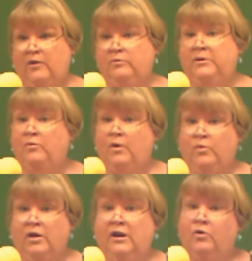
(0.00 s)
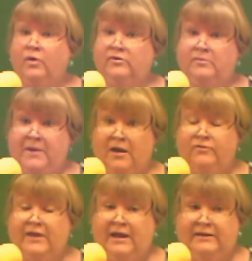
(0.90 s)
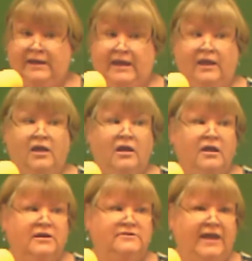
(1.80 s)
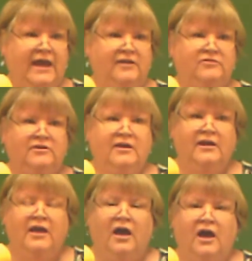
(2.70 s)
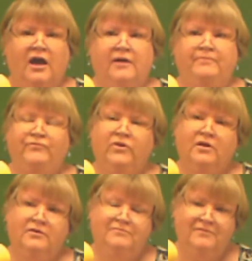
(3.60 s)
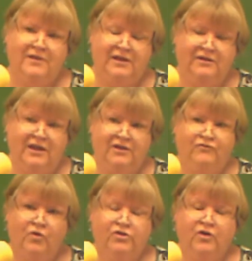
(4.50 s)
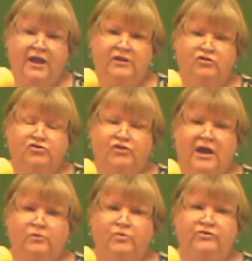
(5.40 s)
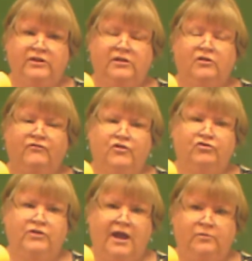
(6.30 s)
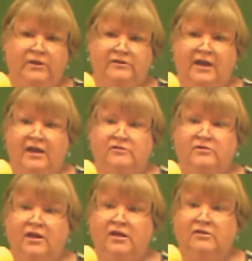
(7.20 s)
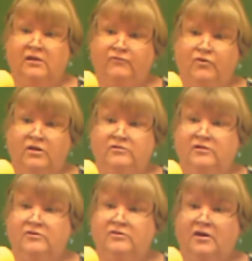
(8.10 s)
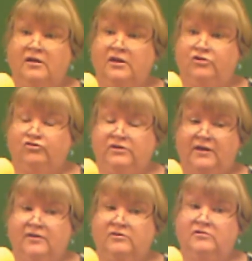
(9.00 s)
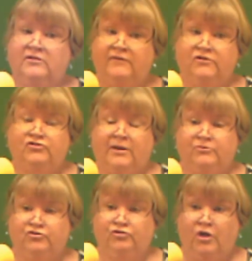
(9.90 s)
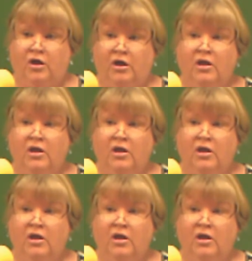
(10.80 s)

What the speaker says: be what we're going to quiz about that day. Test, in fourth grade, your child will see their first 9-week test. And for instance, the history test is 7 chapters long.